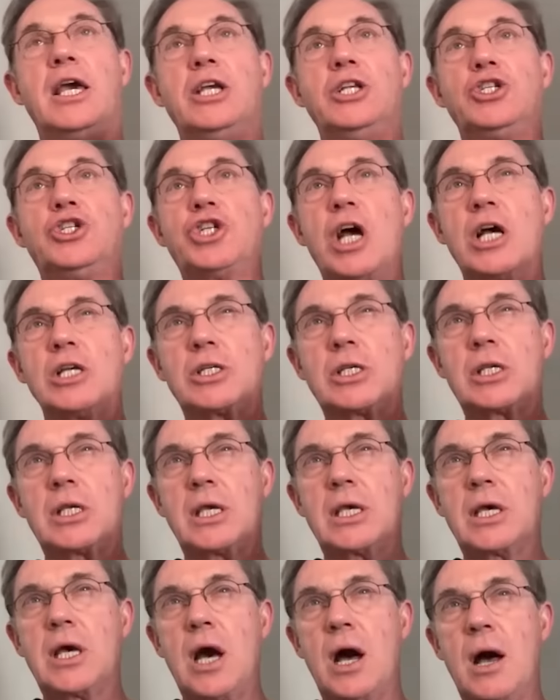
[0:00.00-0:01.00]
just
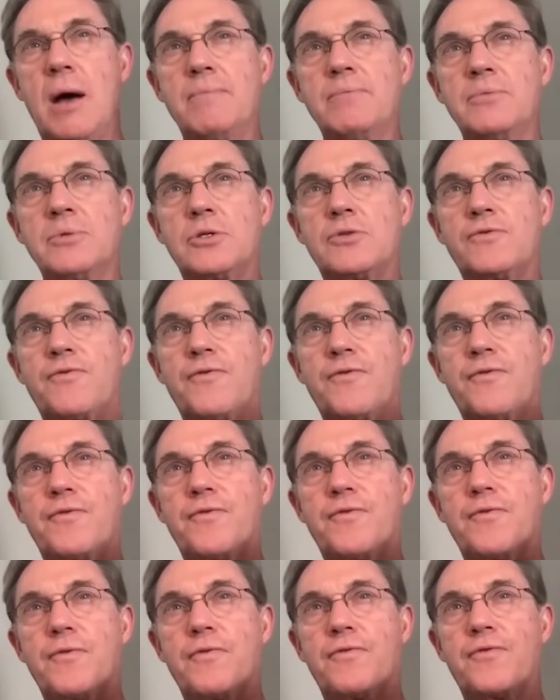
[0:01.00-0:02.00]
comes
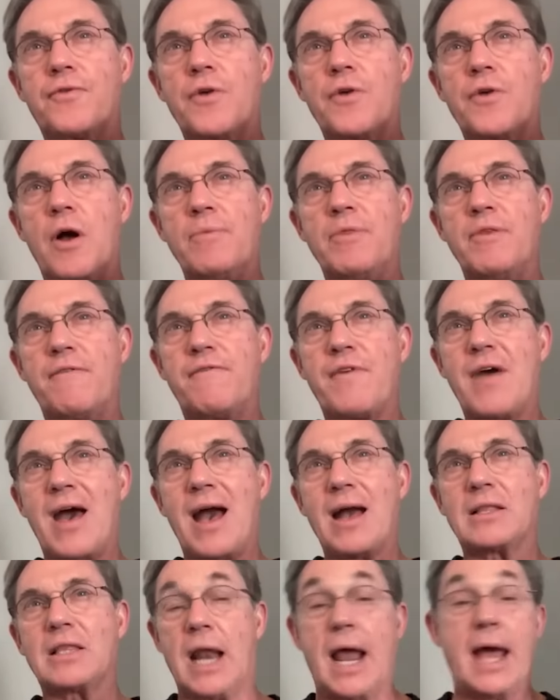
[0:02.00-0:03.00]
from the
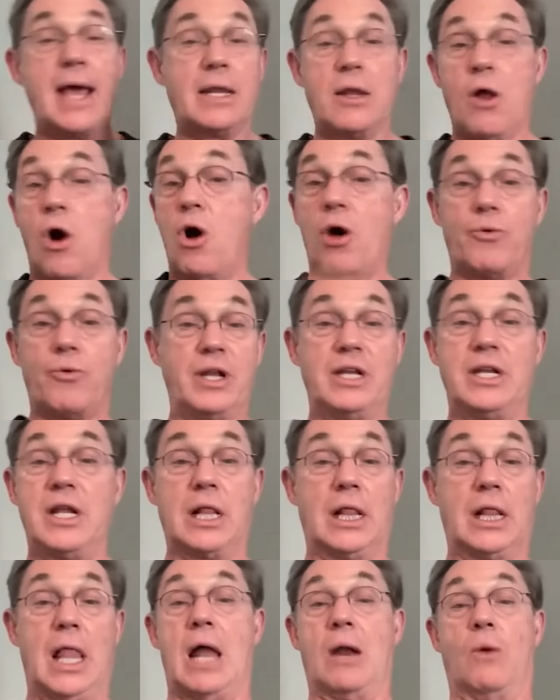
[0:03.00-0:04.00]
fact that I had already
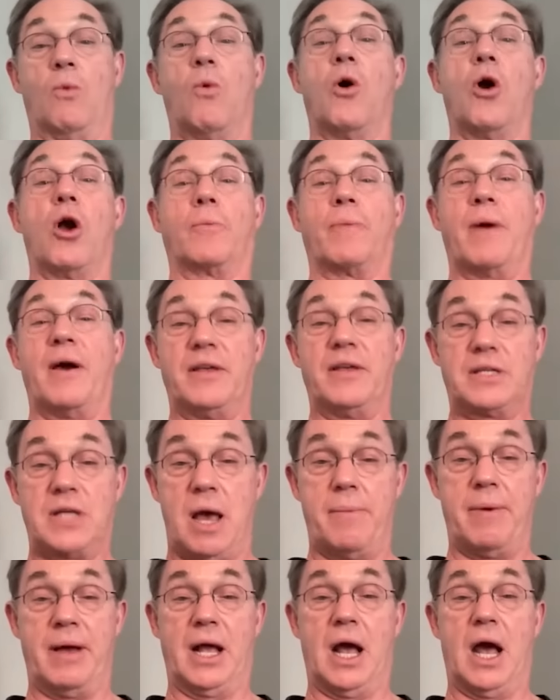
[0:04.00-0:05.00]
done a lot of work by the
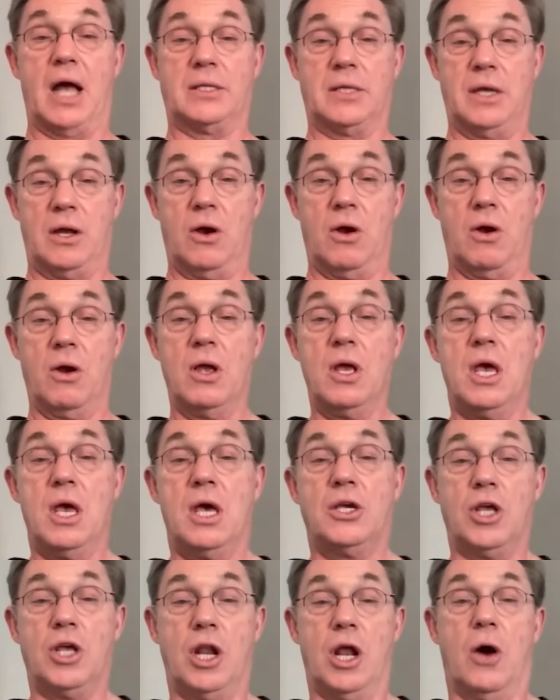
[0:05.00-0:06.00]
time I got there
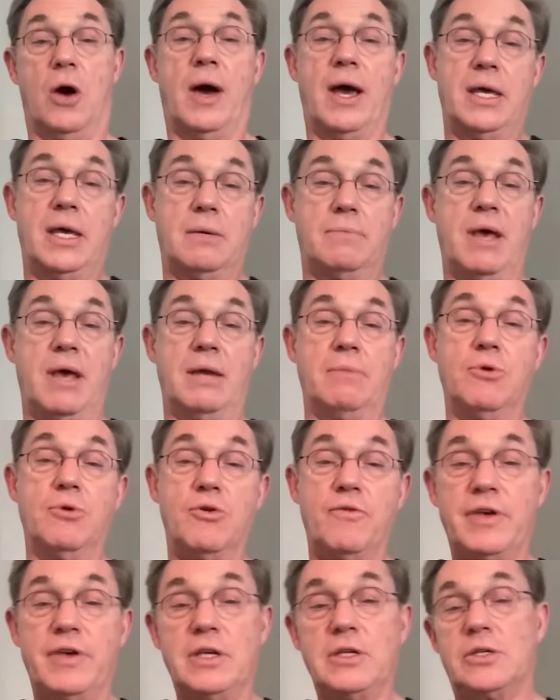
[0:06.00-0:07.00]
you know, I had made
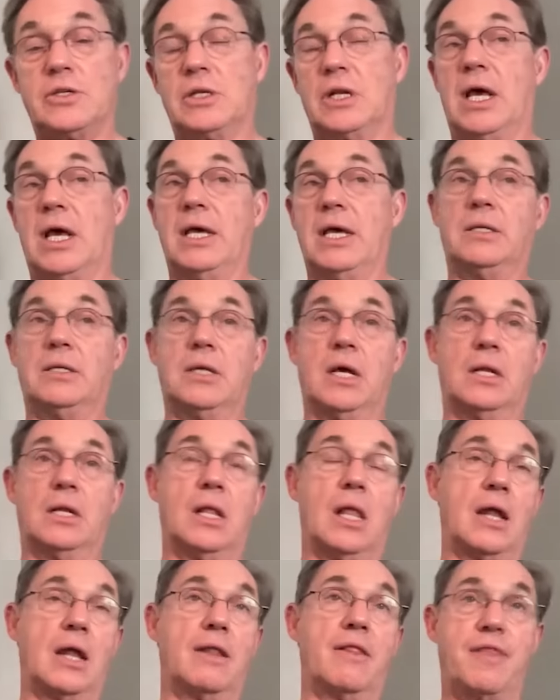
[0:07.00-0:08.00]
movies and I had done
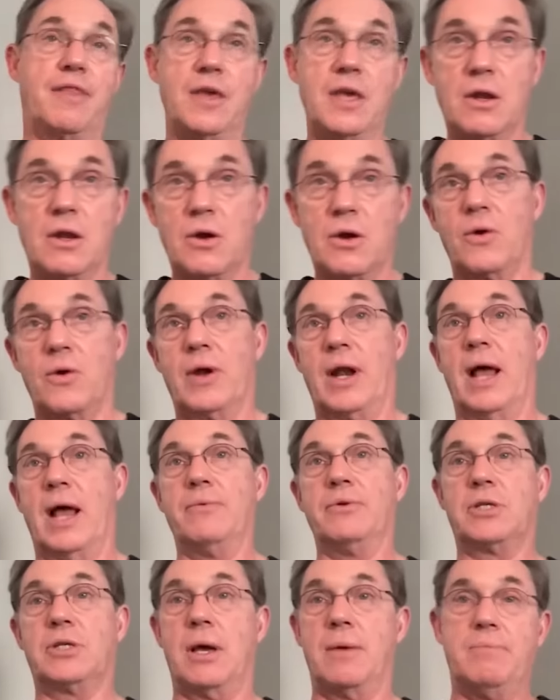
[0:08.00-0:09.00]
a lot of theater and I
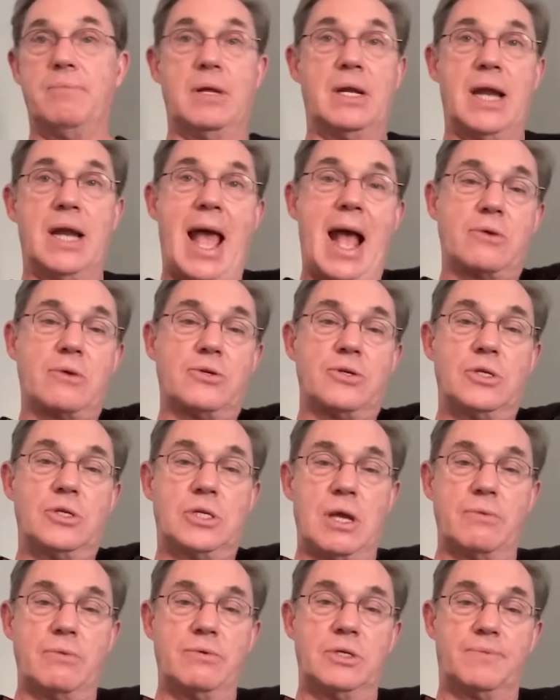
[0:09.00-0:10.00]
was I've been an actor
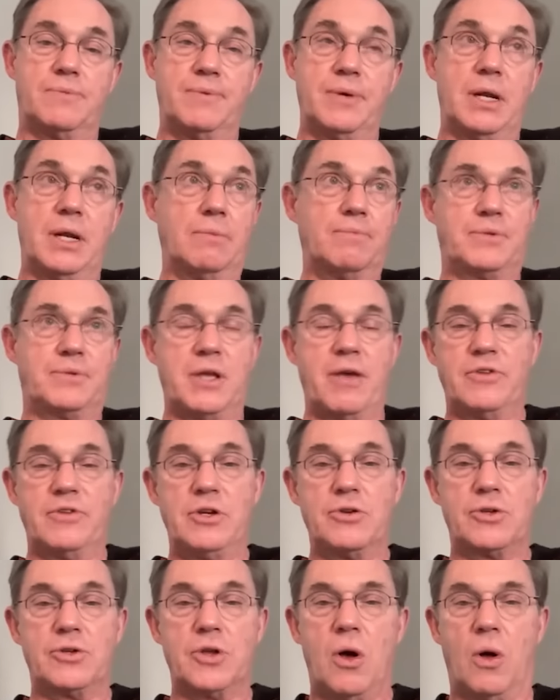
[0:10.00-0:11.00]
since I was, you know, seven
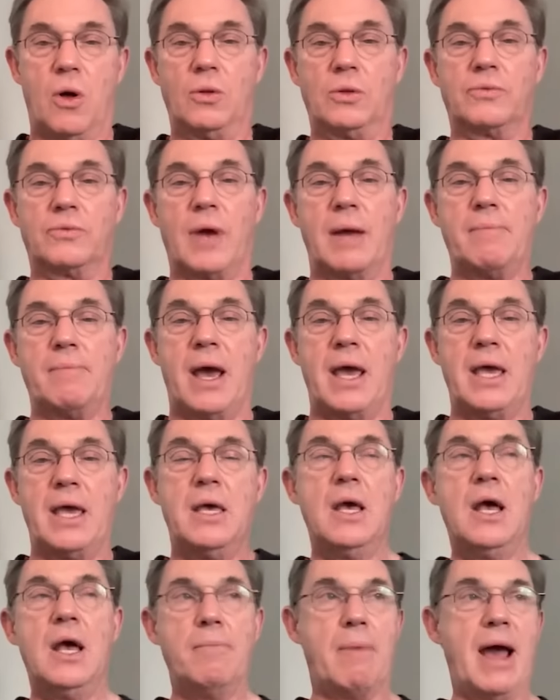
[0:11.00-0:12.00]
years old, right? My
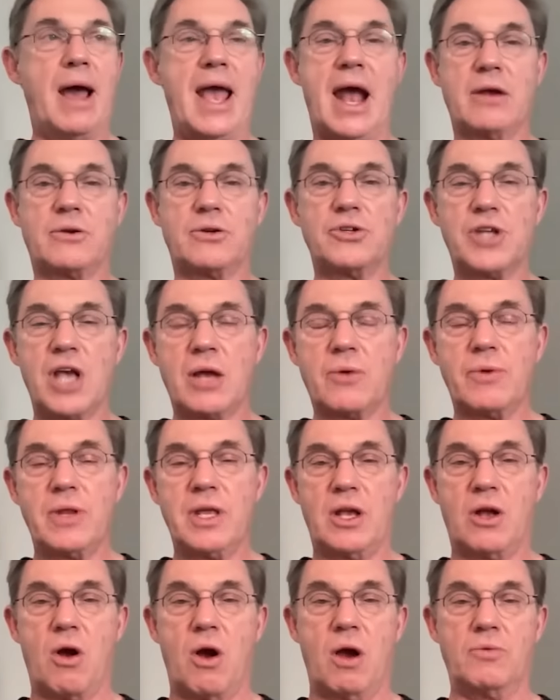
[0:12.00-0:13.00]
my actor's
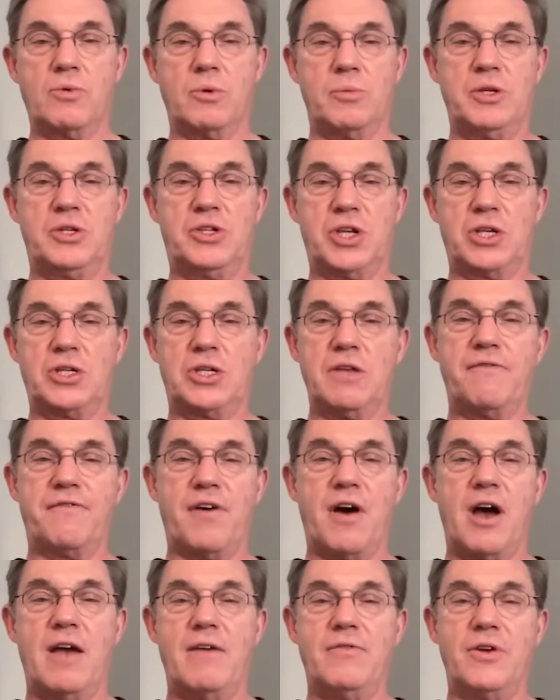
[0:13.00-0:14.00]
equity card will be
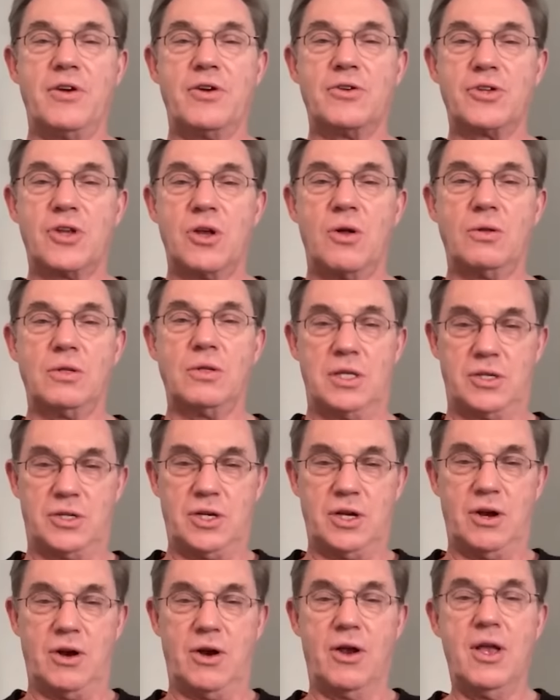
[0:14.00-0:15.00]
65 years old
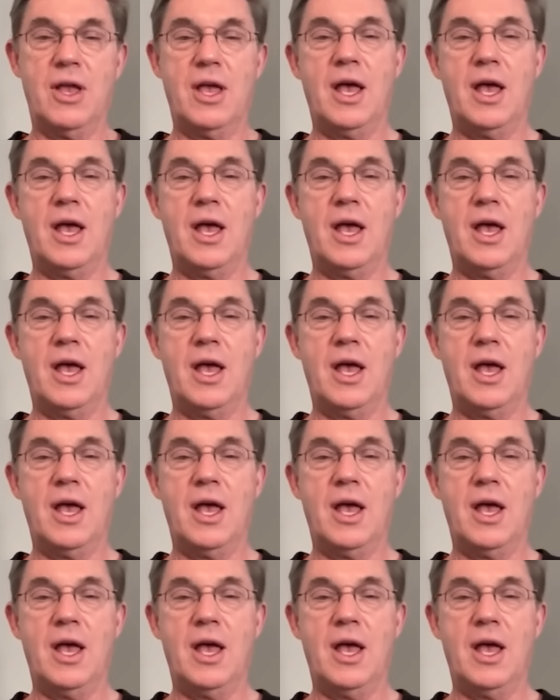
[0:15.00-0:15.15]
this year.